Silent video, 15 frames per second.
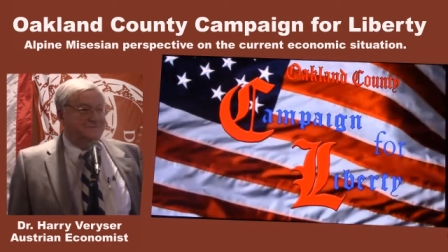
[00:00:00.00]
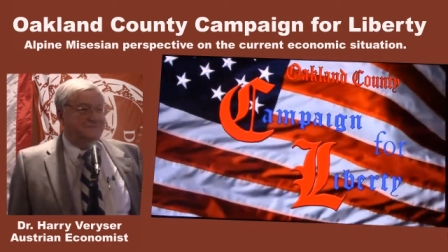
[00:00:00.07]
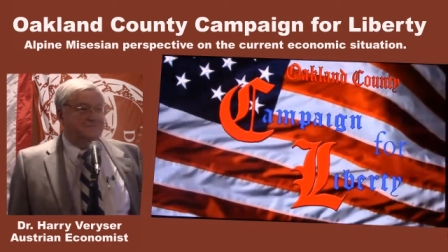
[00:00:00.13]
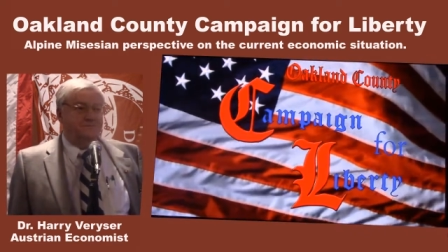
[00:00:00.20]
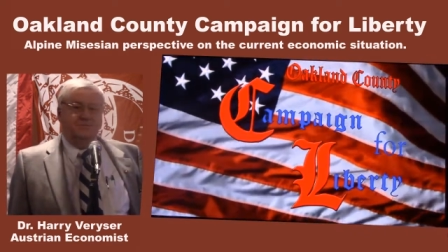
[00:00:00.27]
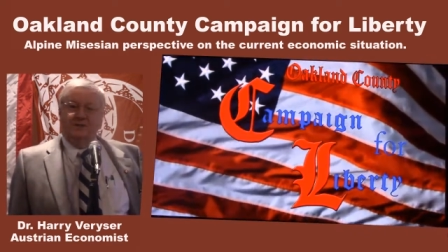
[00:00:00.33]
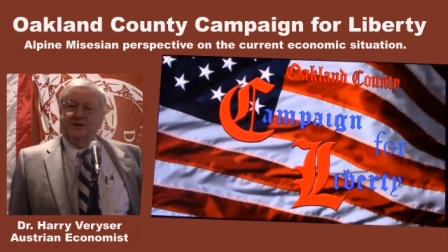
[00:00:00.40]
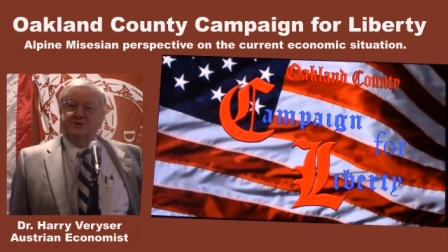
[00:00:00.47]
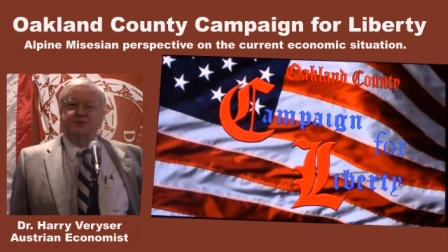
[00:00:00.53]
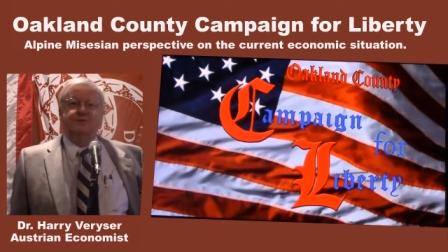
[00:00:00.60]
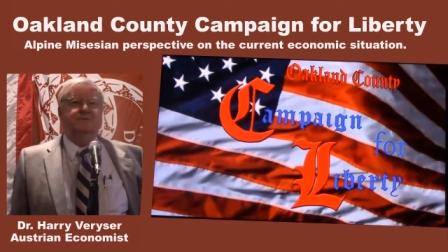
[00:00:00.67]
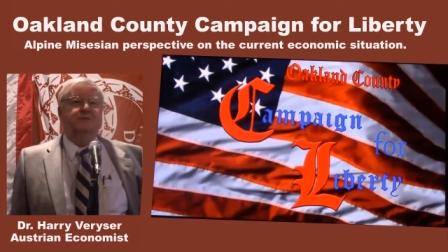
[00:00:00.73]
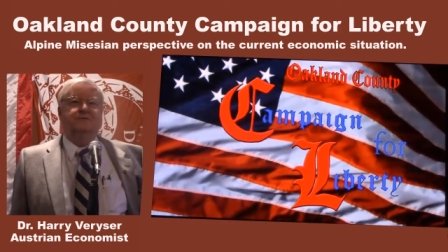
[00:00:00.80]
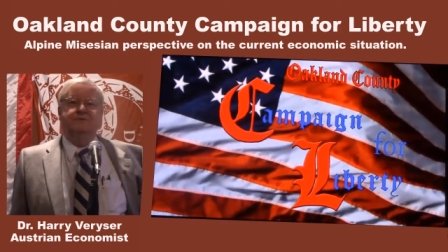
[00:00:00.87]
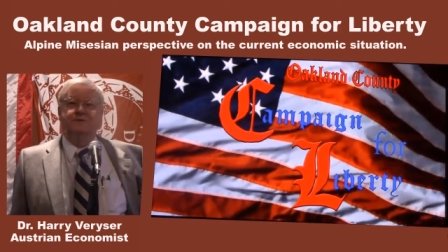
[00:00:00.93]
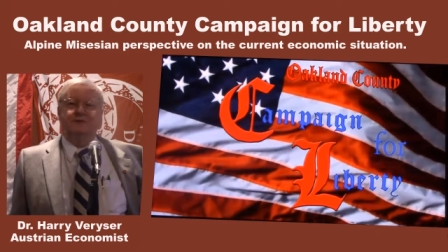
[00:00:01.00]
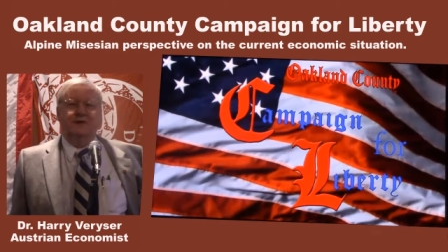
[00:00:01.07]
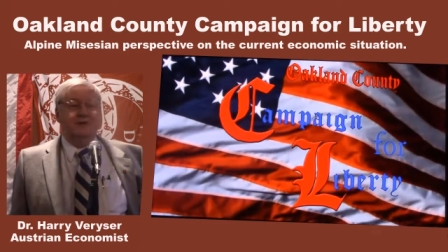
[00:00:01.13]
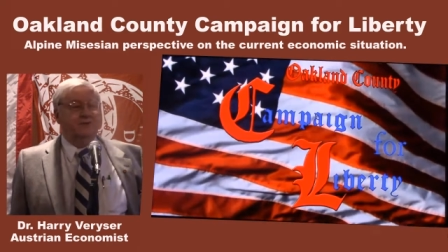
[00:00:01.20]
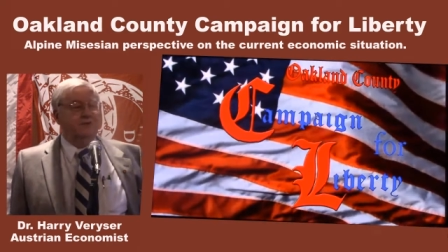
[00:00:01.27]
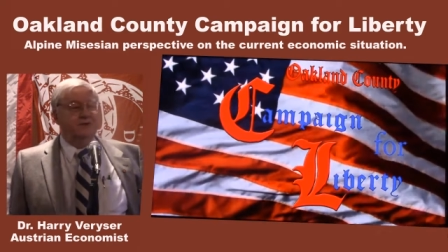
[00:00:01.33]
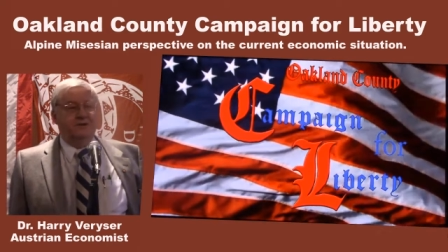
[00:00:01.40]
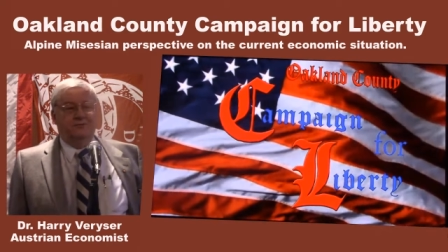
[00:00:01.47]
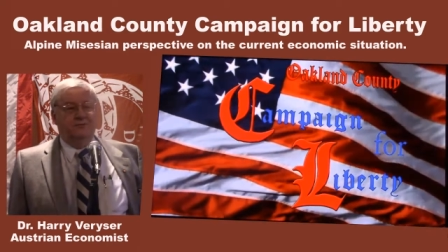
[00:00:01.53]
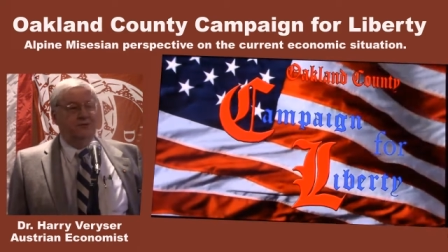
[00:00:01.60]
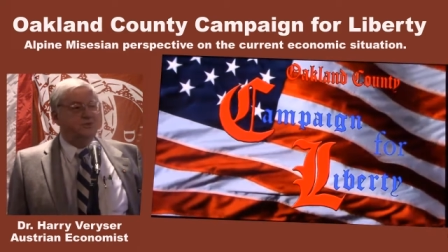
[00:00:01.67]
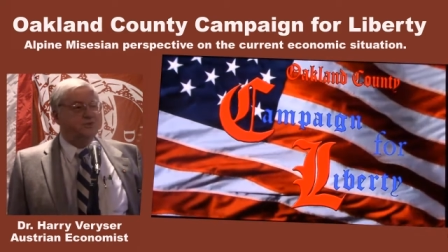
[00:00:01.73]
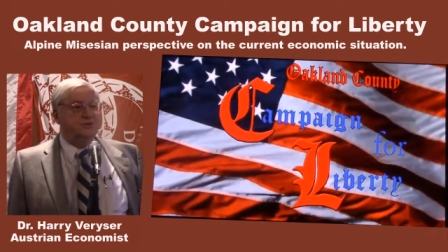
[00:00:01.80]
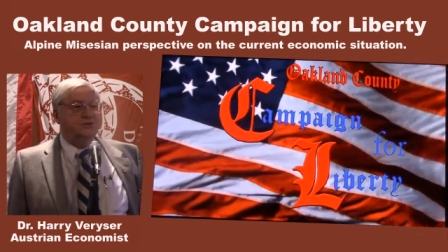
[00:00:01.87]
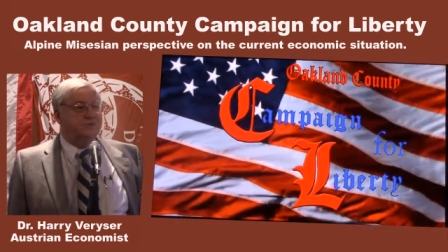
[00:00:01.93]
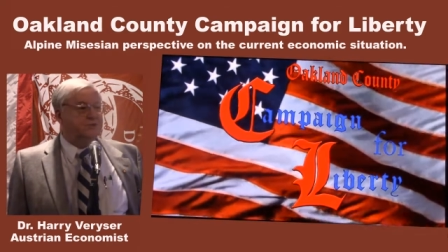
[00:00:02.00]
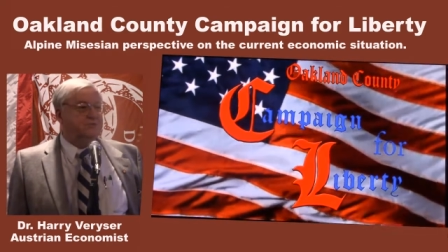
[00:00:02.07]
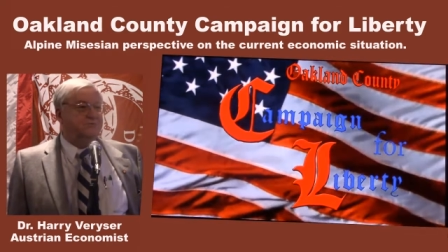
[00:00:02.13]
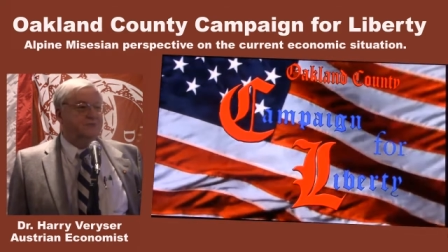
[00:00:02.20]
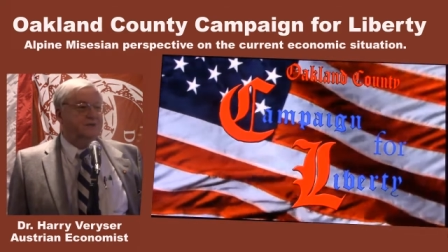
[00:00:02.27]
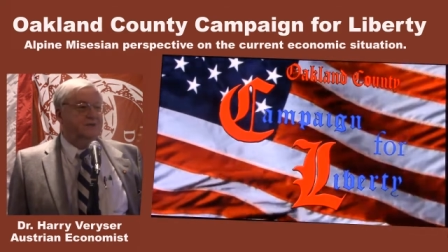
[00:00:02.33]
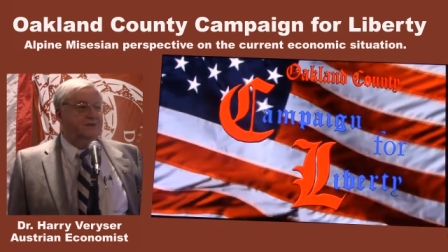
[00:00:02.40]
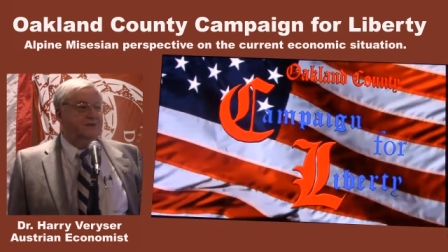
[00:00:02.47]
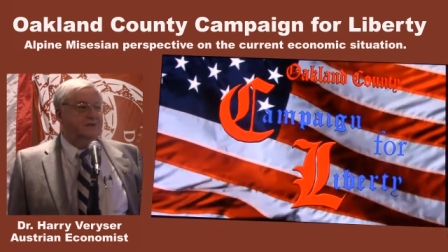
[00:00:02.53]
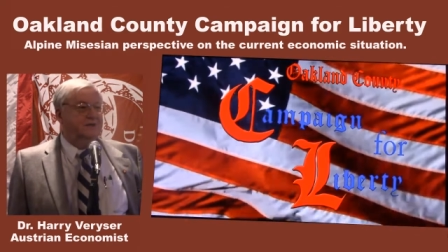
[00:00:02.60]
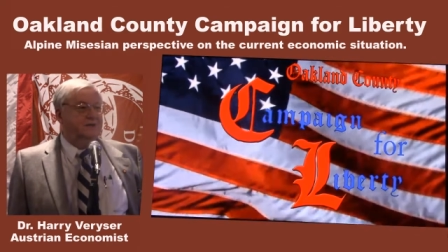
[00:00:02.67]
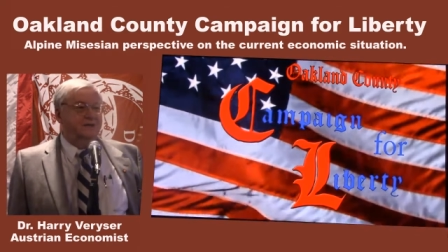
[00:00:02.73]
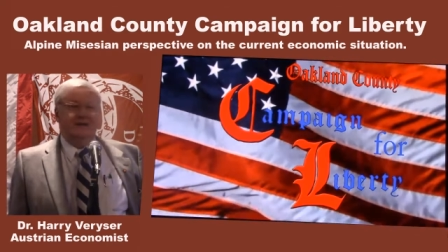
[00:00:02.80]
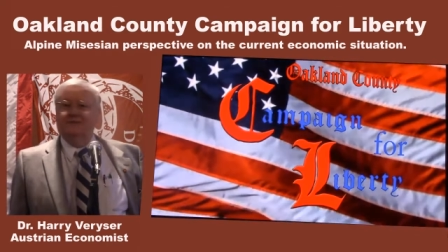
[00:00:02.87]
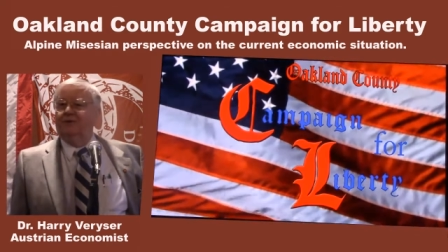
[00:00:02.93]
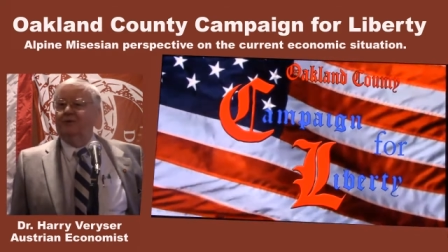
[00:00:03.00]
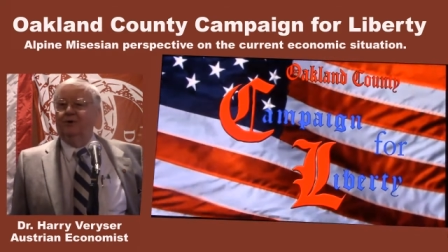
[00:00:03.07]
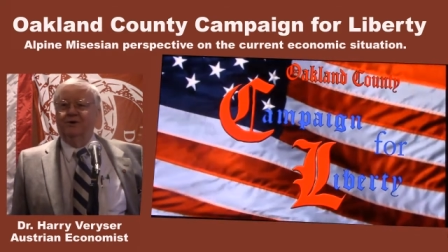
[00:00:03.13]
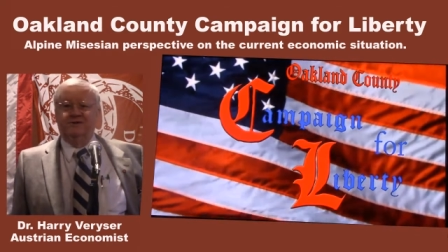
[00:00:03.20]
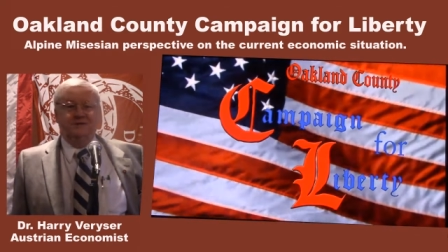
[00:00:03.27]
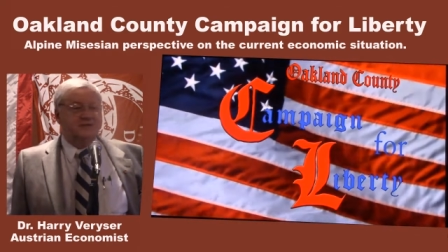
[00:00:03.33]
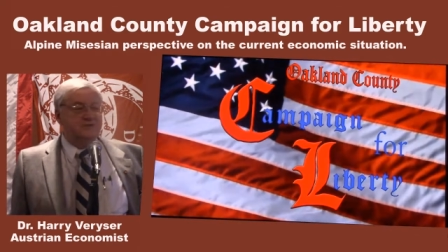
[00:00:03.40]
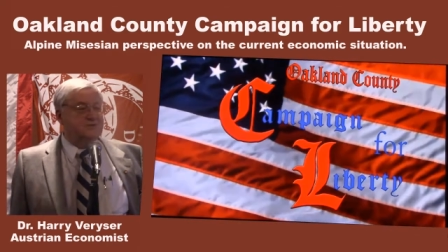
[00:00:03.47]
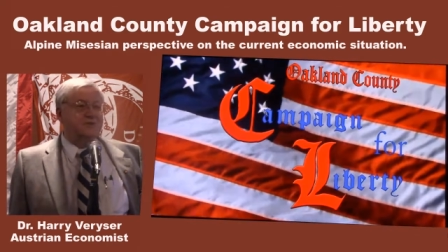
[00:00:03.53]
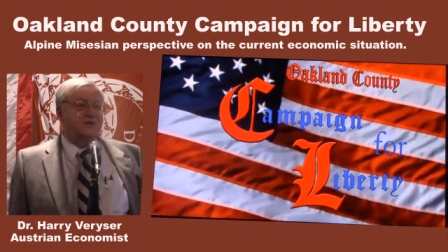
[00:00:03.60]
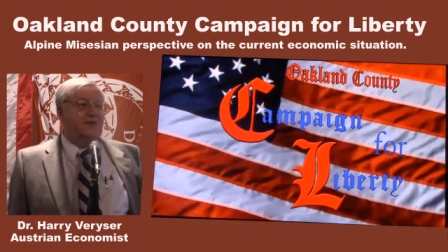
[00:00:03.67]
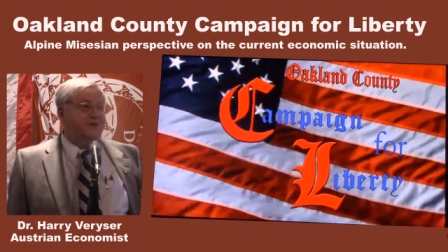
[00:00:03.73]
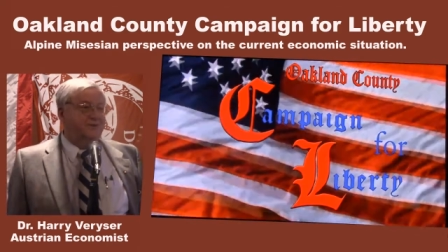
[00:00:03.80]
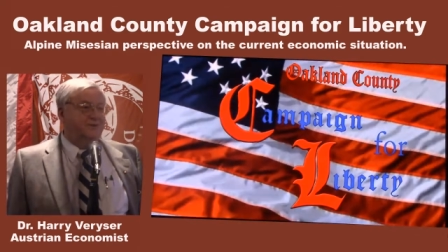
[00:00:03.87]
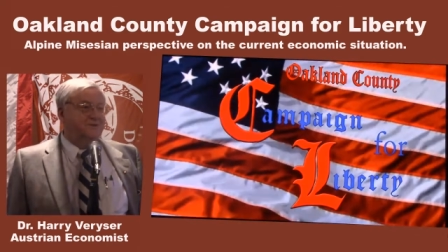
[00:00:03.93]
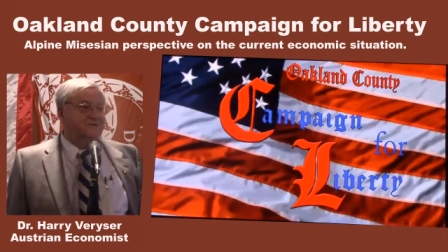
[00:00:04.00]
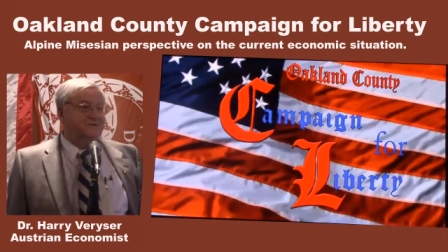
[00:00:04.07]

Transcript: the Russian, if you take a look at Russian history, they've always had a czar.